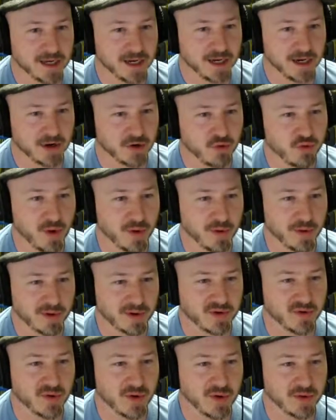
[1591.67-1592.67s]
a quote
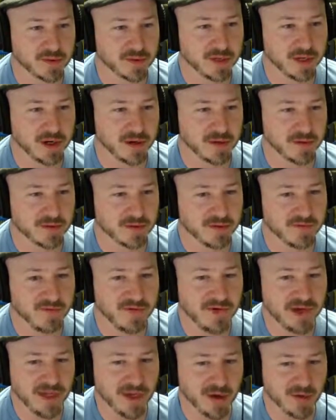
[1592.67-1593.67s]
unquote, you know,
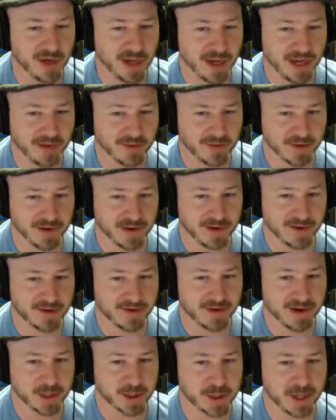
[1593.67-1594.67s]
video game.
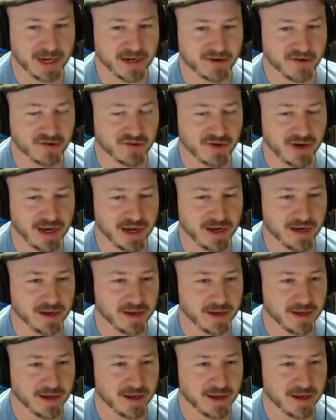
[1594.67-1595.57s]
They're not trying to create